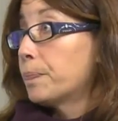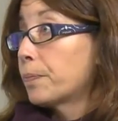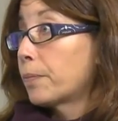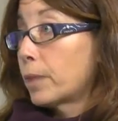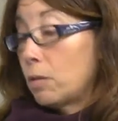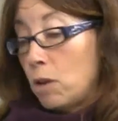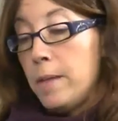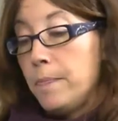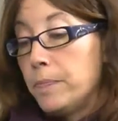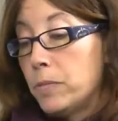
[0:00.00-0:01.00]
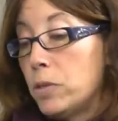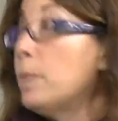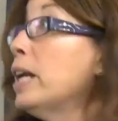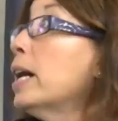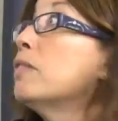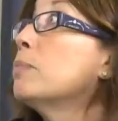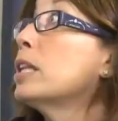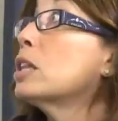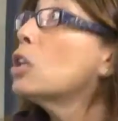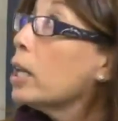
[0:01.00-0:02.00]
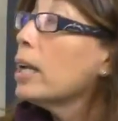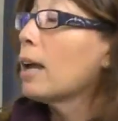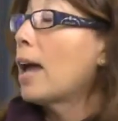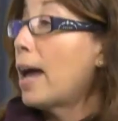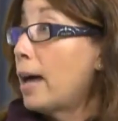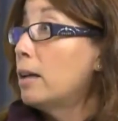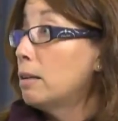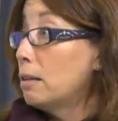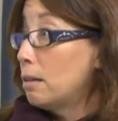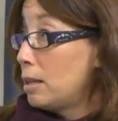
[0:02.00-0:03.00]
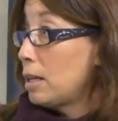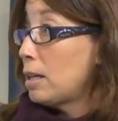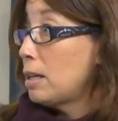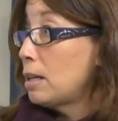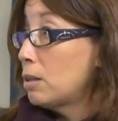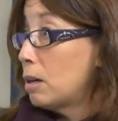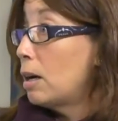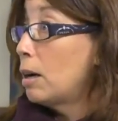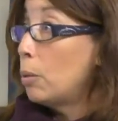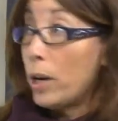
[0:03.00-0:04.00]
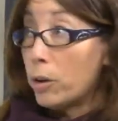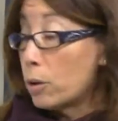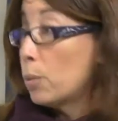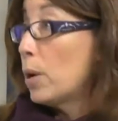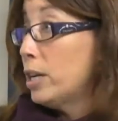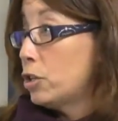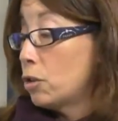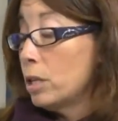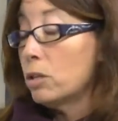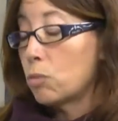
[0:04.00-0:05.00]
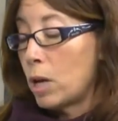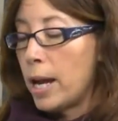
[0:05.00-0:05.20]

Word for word: right. right? You may not even be looking at the uh, waiter the or waitress, waiter.